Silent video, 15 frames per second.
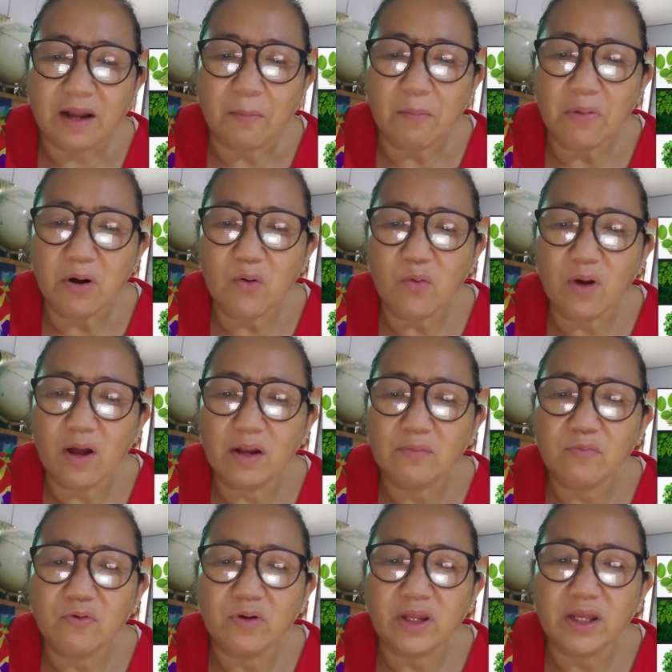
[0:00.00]
Number 1,
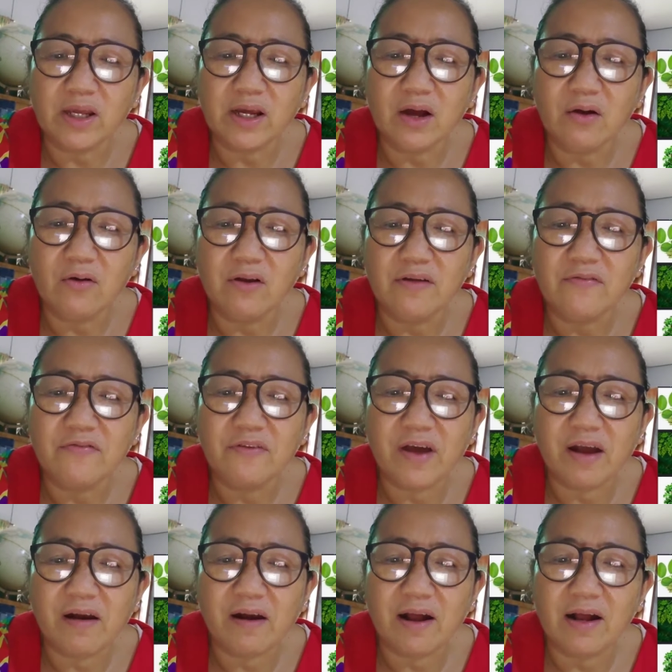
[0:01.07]
Moringa
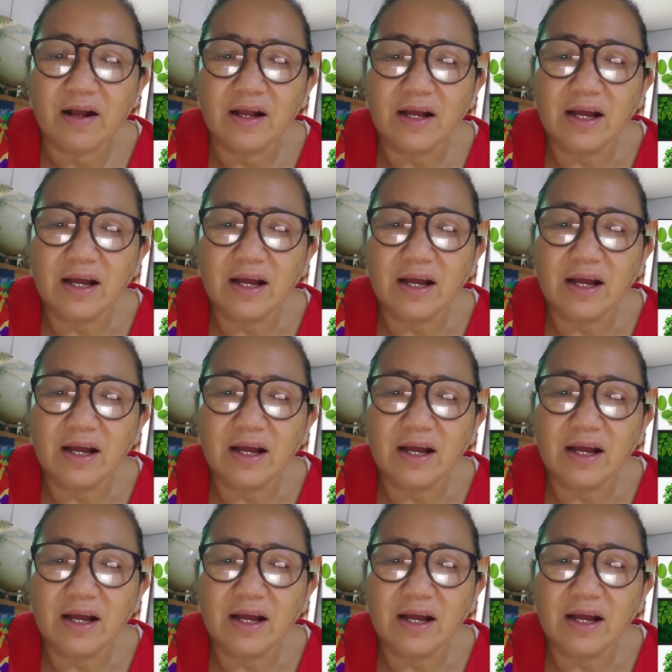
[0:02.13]
oleifera